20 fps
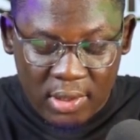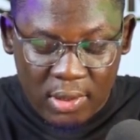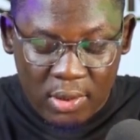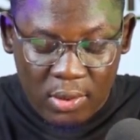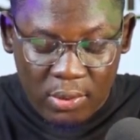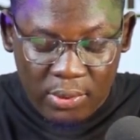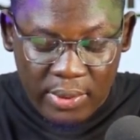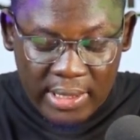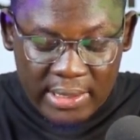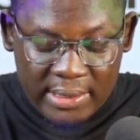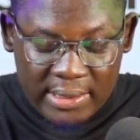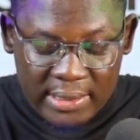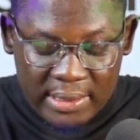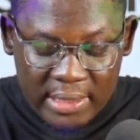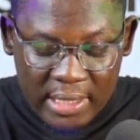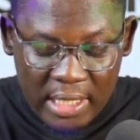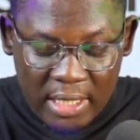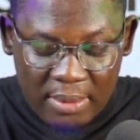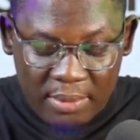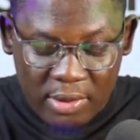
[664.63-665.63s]

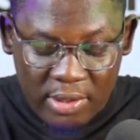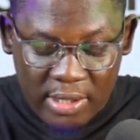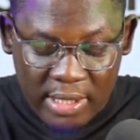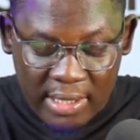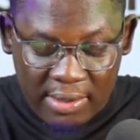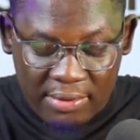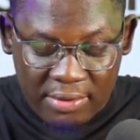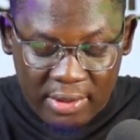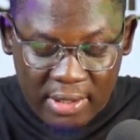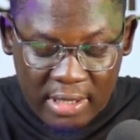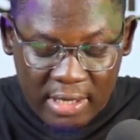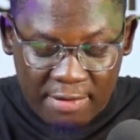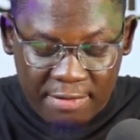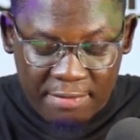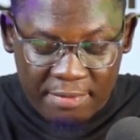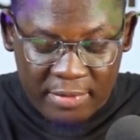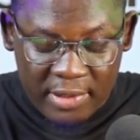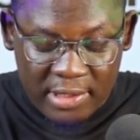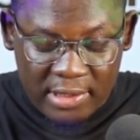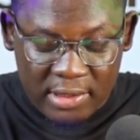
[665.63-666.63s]
Luis, I think
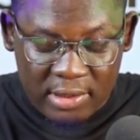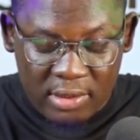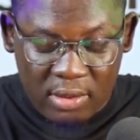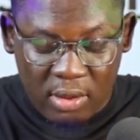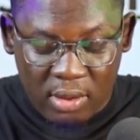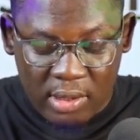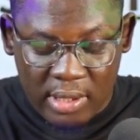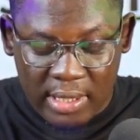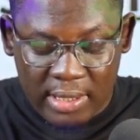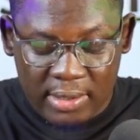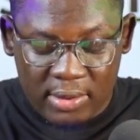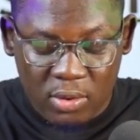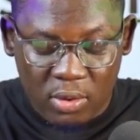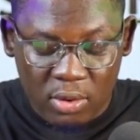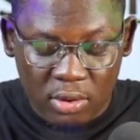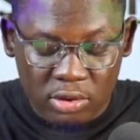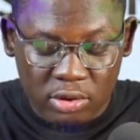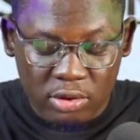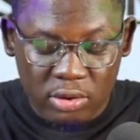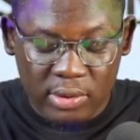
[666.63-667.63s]
I've mentioned, okay.
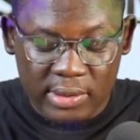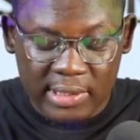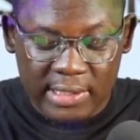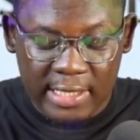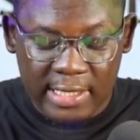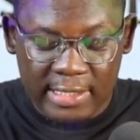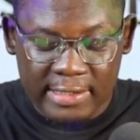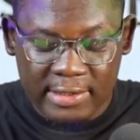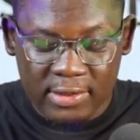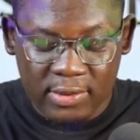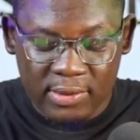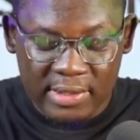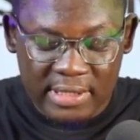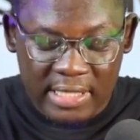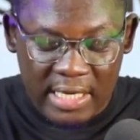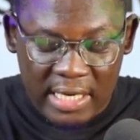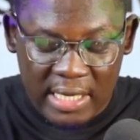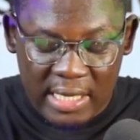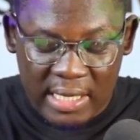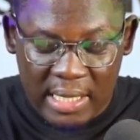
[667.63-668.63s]
Control says,
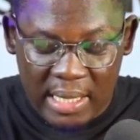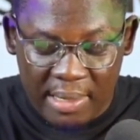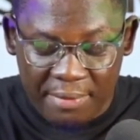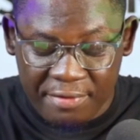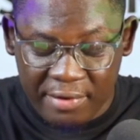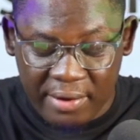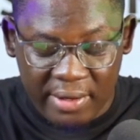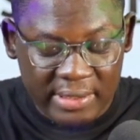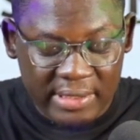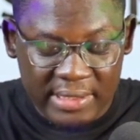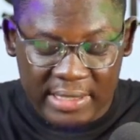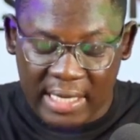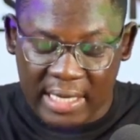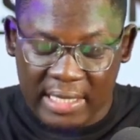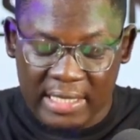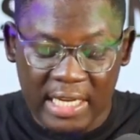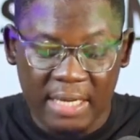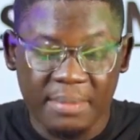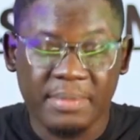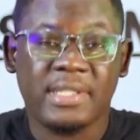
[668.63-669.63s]
Uskeni, I'm very
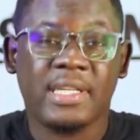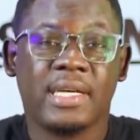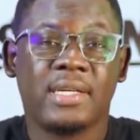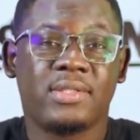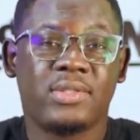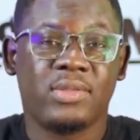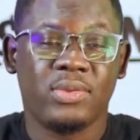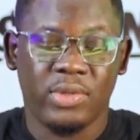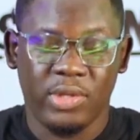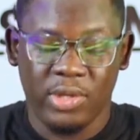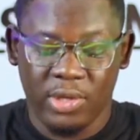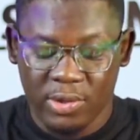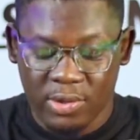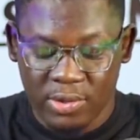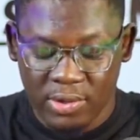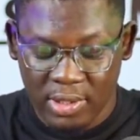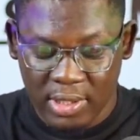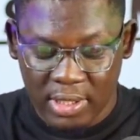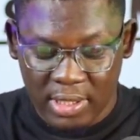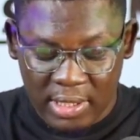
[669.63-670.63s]
sad. I'm sad
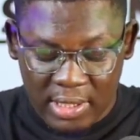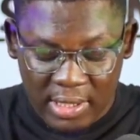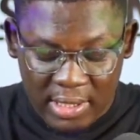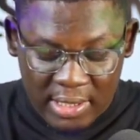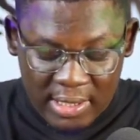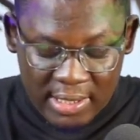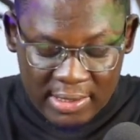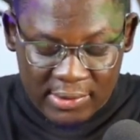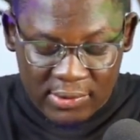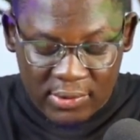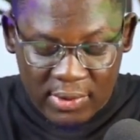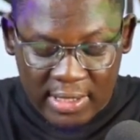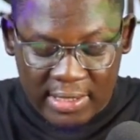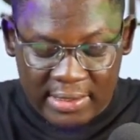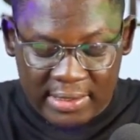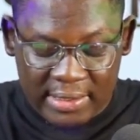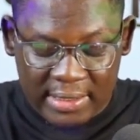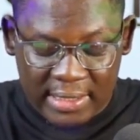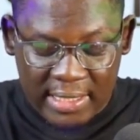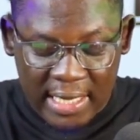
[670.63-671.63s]
too, It's not
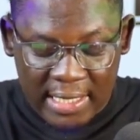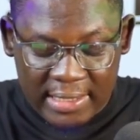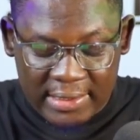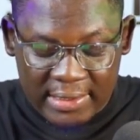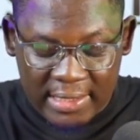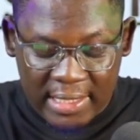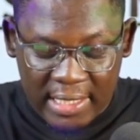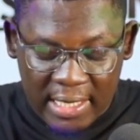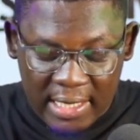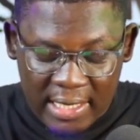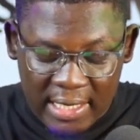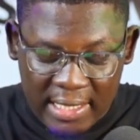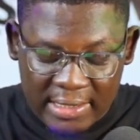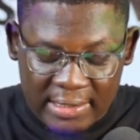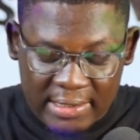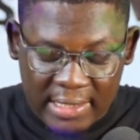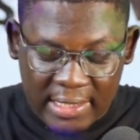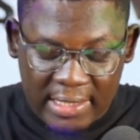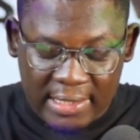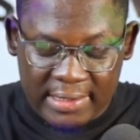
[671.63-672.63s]
easy.
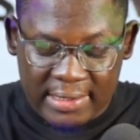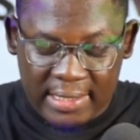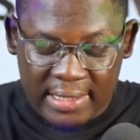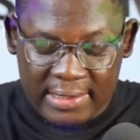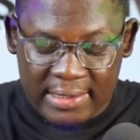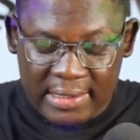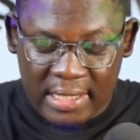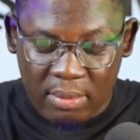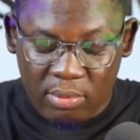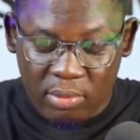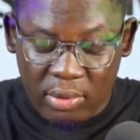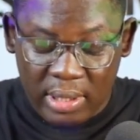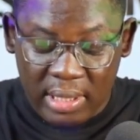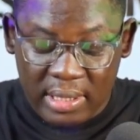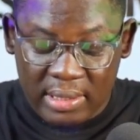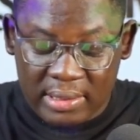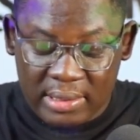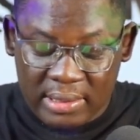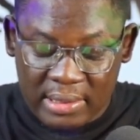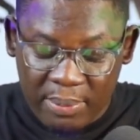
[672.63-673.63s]
Angela says, I'm
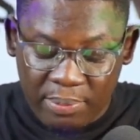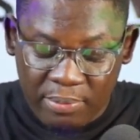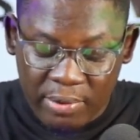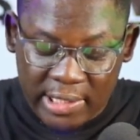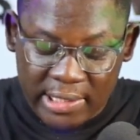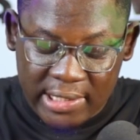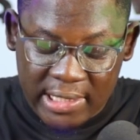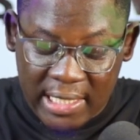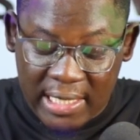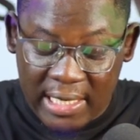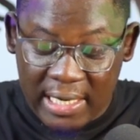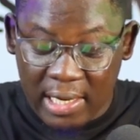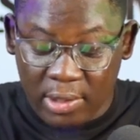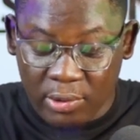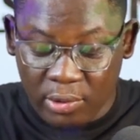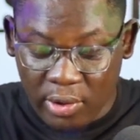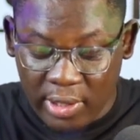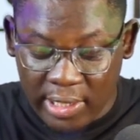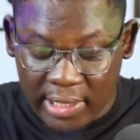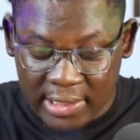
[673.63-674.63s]
really disappointed and
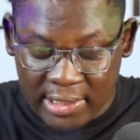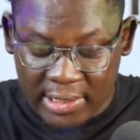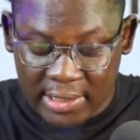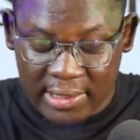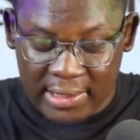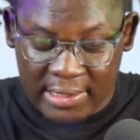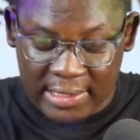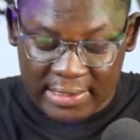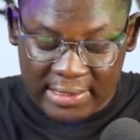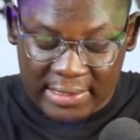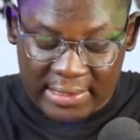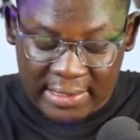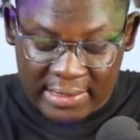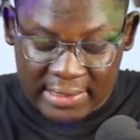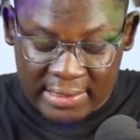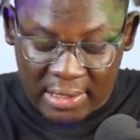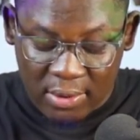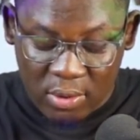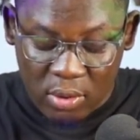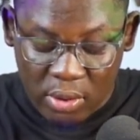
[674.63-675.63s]
annoyed. This
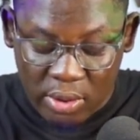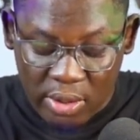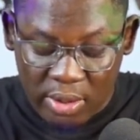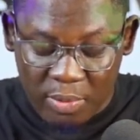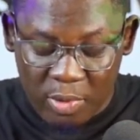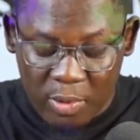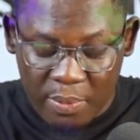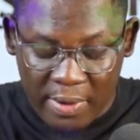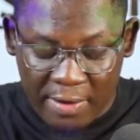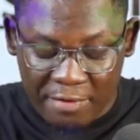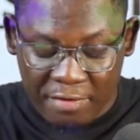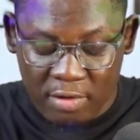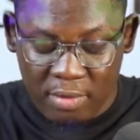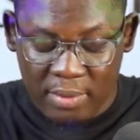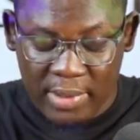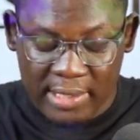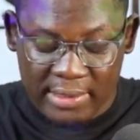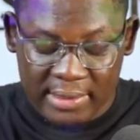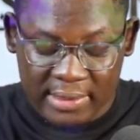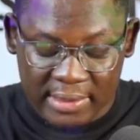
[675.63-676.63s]
is a horrible
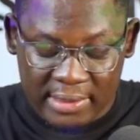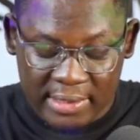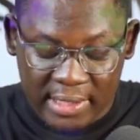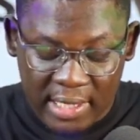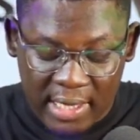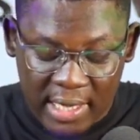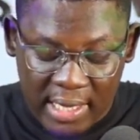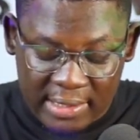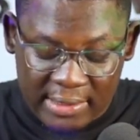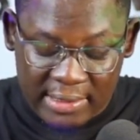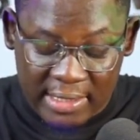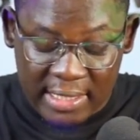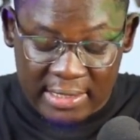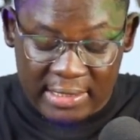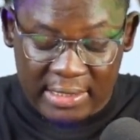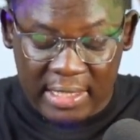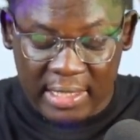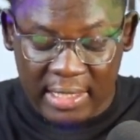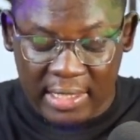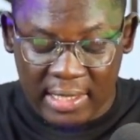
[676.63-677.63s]
performance. Take heart,
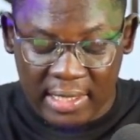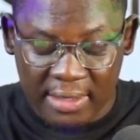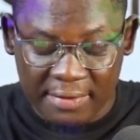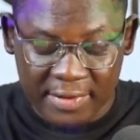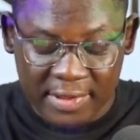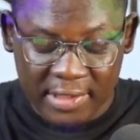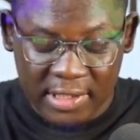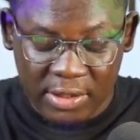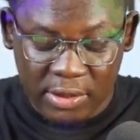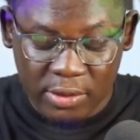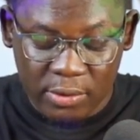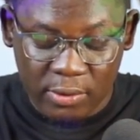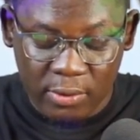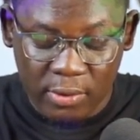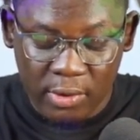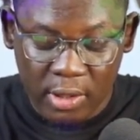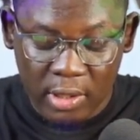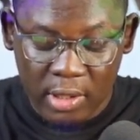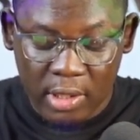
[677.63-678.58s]
Angela. I've seen you.